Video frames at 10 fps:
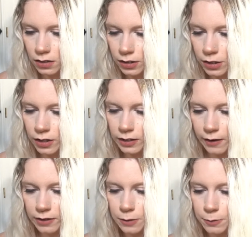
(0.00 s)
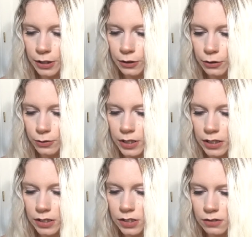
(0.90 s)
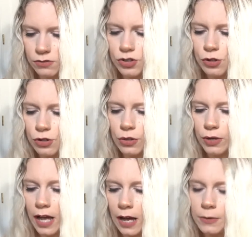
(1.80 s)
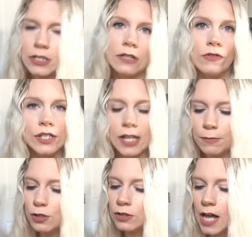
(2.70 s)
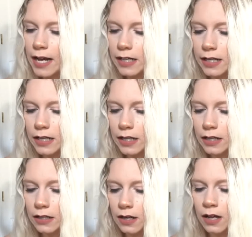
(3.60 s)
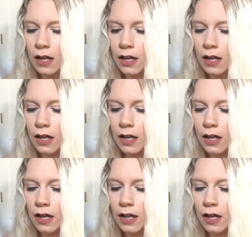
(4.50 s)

know, allow it to burn 2 to 3 hours the first time you light it.